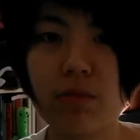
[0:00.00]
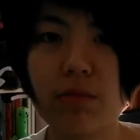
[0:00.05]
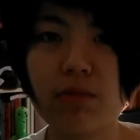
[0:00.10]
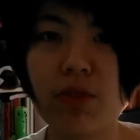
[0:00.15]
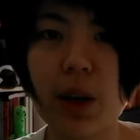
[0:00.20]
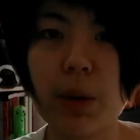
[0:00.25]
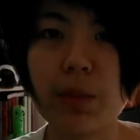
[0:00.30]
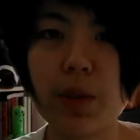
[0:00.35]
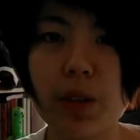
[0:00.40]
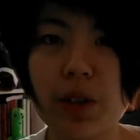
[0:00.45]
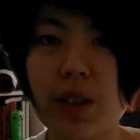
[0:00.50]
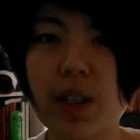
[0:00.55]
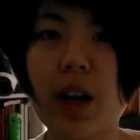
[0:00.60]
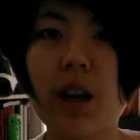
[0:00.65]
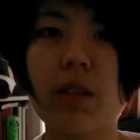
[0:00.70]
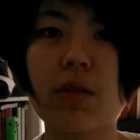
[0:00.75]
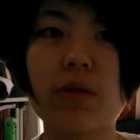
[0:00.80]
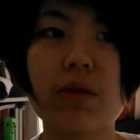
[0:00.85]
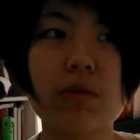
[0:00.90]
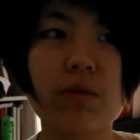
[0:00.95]
from
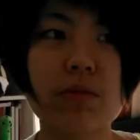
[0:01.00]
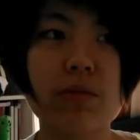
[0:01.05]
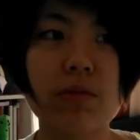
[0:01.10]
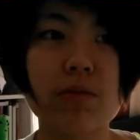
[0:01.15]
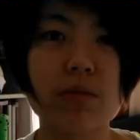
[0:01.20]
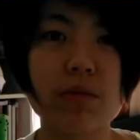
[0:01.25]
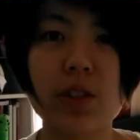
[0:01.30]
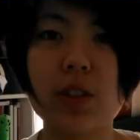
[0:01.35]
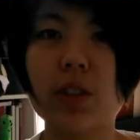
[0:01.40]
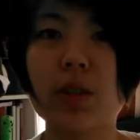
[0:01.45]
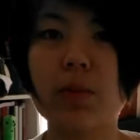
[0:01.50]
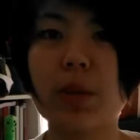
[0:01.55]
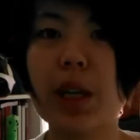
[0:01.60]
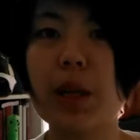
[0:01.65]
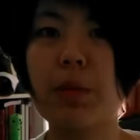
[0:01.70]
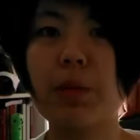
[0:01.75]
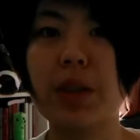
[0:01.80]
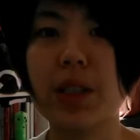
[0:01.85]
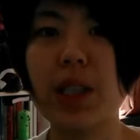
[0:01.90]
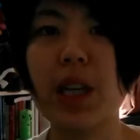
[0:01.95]
yourself, you know,
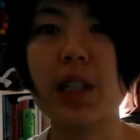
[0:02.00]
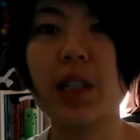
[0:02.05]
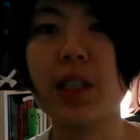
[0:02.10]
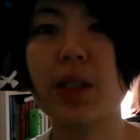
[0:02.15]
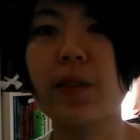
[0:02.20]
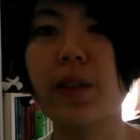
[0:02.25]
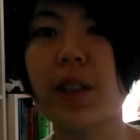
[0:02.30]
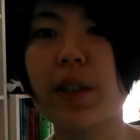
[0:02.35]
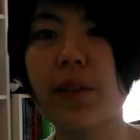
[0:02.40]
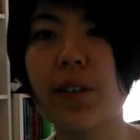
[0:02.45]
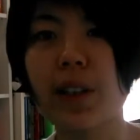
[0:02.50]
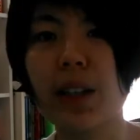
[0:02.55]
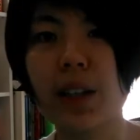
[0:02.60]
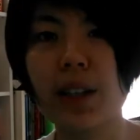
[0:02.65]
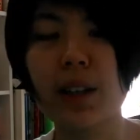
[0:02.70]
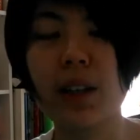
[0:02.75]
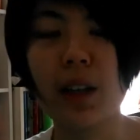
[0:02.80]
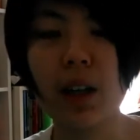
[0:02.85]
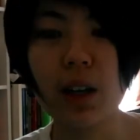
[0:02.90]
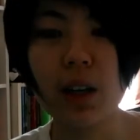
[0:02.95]
being productive and everything.